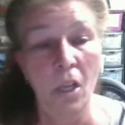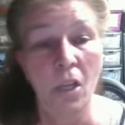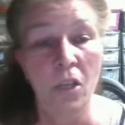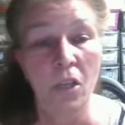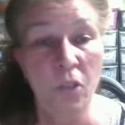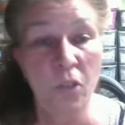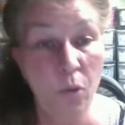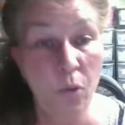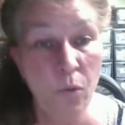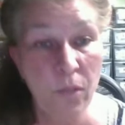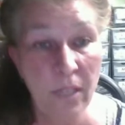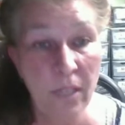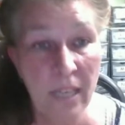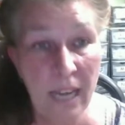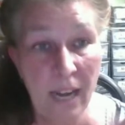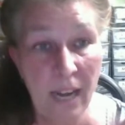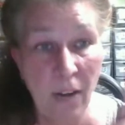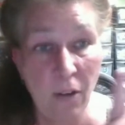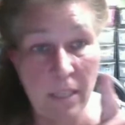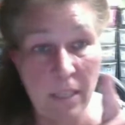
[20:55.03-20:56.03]
Susan
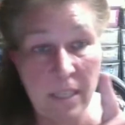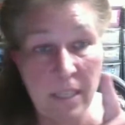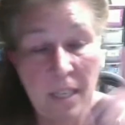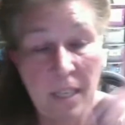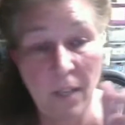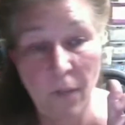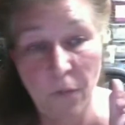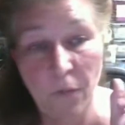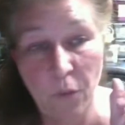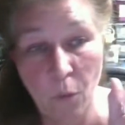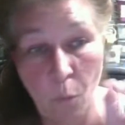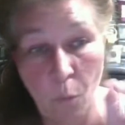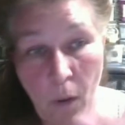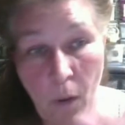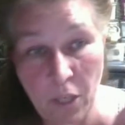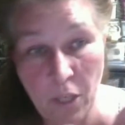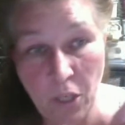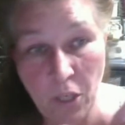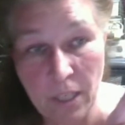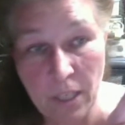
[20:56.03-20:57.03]
Arrington, if you're
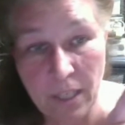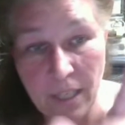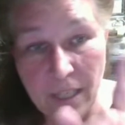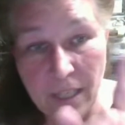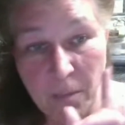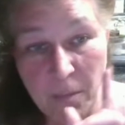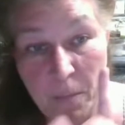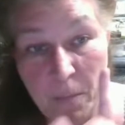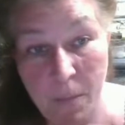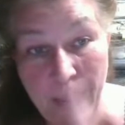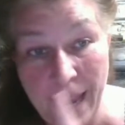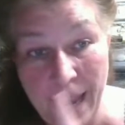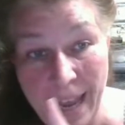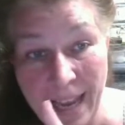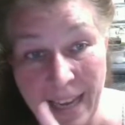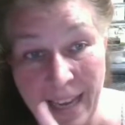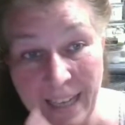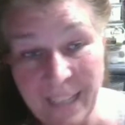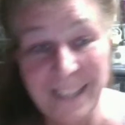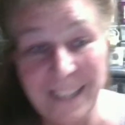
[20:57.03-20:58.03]
watching this
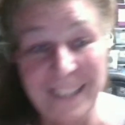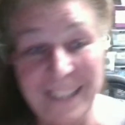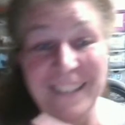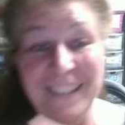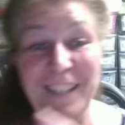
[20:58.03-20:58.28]
back,